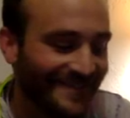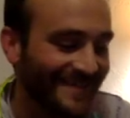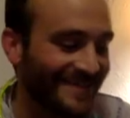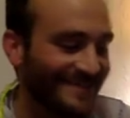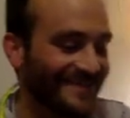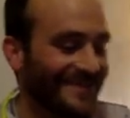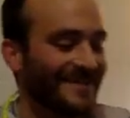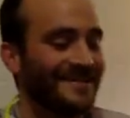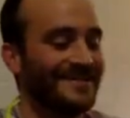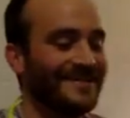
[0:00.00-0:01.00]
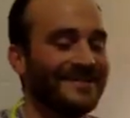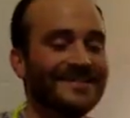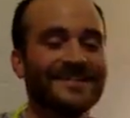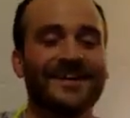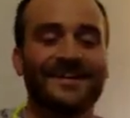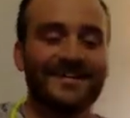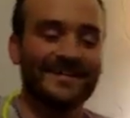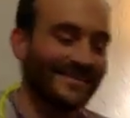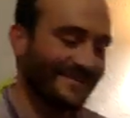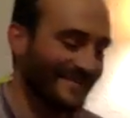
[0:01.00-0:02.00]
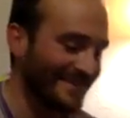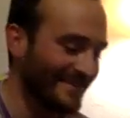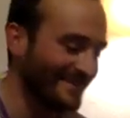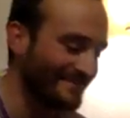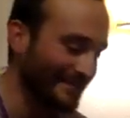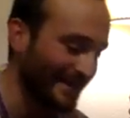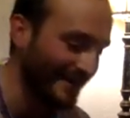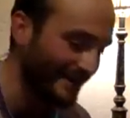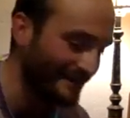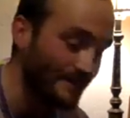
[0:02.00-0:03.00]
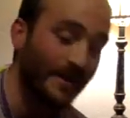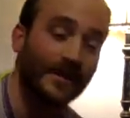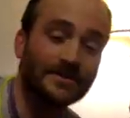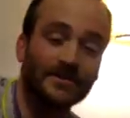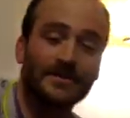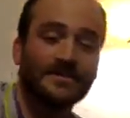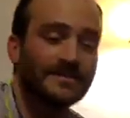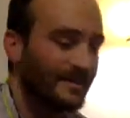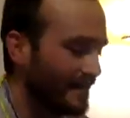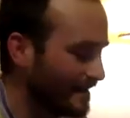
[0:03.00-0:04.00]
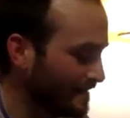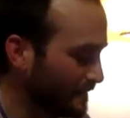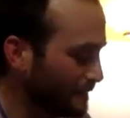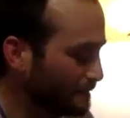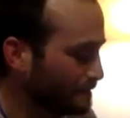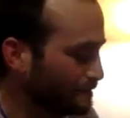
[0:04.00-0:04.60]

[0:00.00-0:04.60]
just talking. Let me play. All right, so here's the last song.